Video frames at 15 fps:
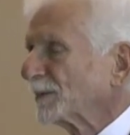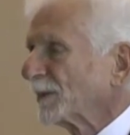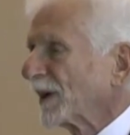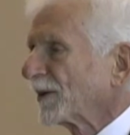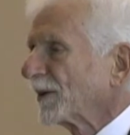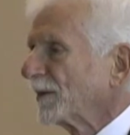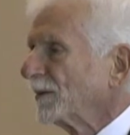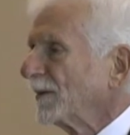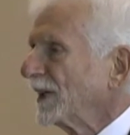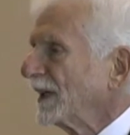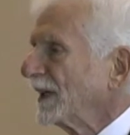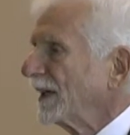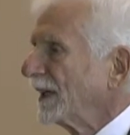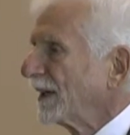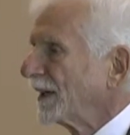spectrum
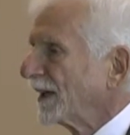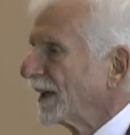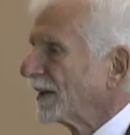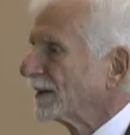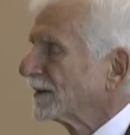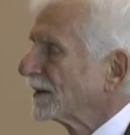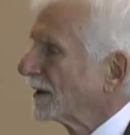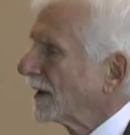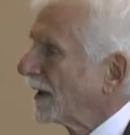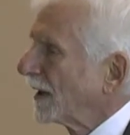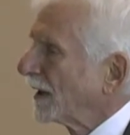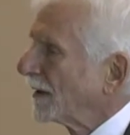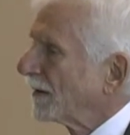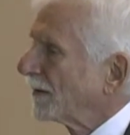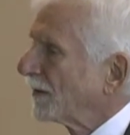that
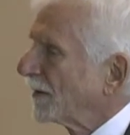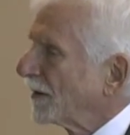uh,